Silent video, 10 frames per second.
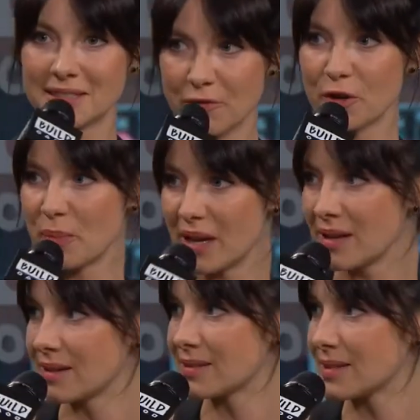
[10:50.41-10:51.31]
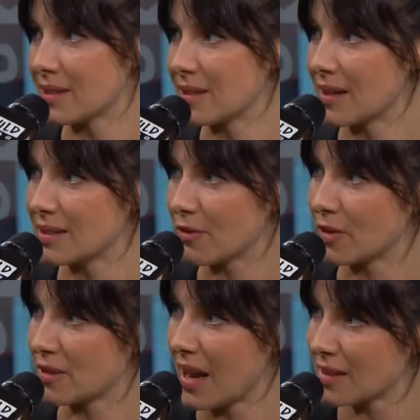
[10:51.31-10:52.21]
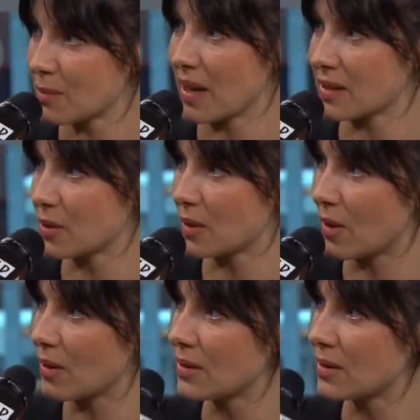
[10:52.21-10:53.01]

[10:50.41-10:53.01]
different opinions and, and different aspects to it all.